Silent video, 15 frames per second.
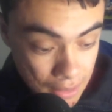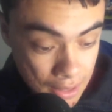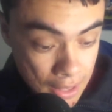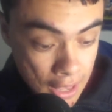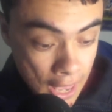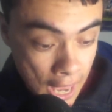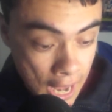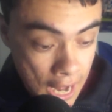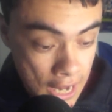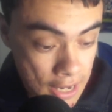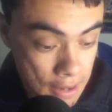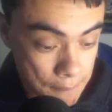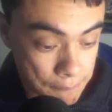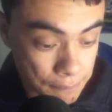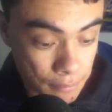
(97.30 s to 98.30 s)
And
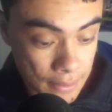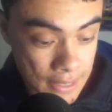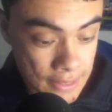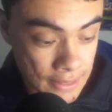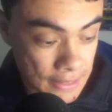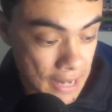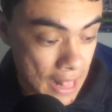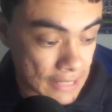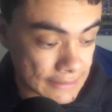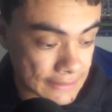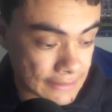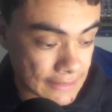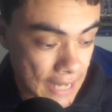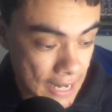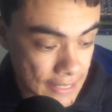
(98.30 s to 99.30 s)
Brendan
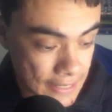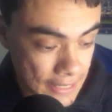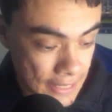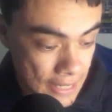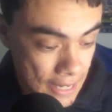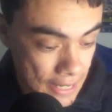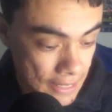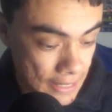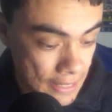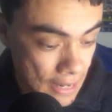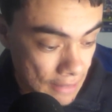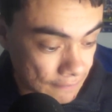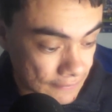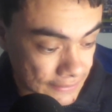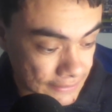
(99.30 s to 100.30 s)
Santi in
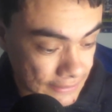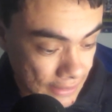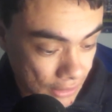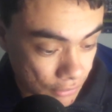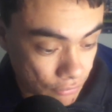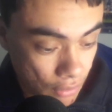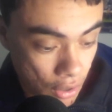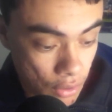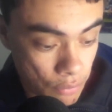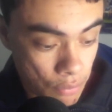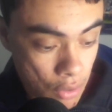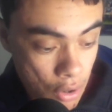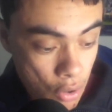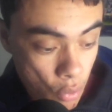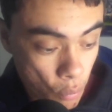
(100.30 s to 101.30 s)
the second row
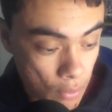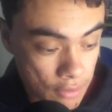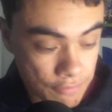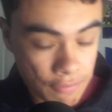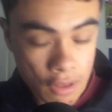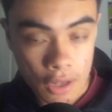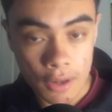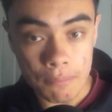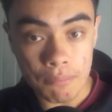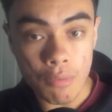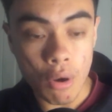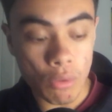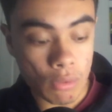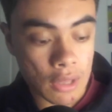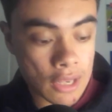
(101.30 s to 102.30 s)
with
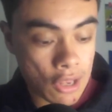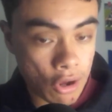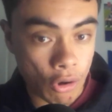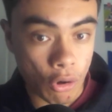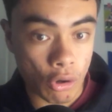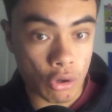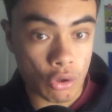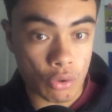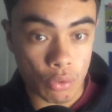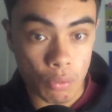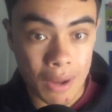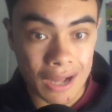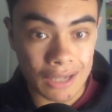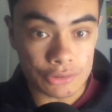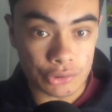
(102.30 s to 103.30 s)
Hamoli
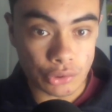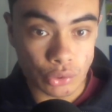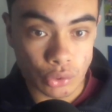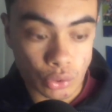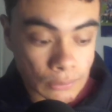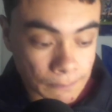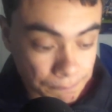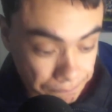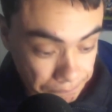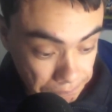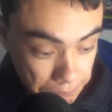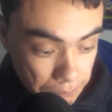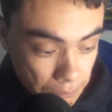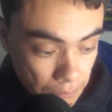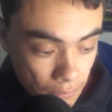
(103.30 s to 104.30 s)
Olakuatu.
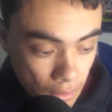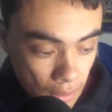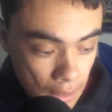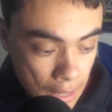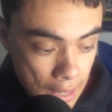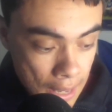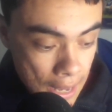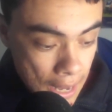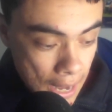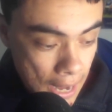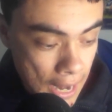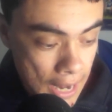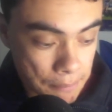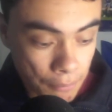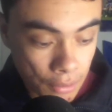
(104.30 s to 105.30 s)

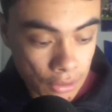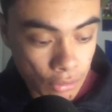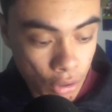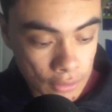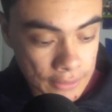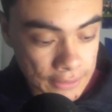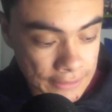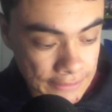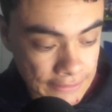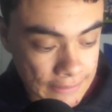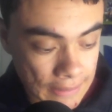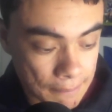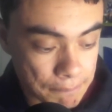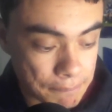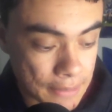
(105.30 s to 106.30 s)
And my lock is
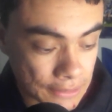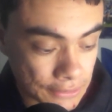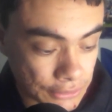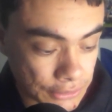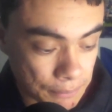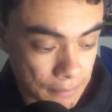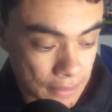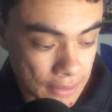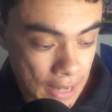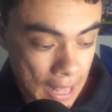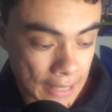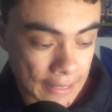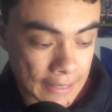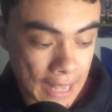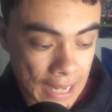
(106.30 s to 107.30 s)
Benjamin
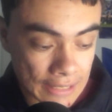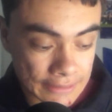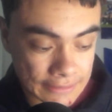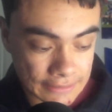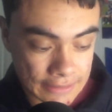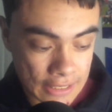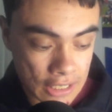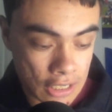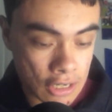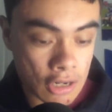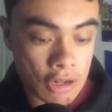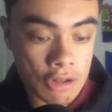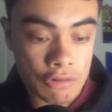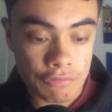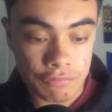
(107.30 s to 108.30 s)
Garcia
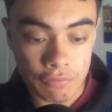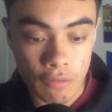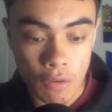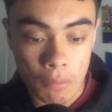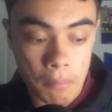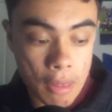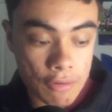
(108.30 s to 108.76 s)
from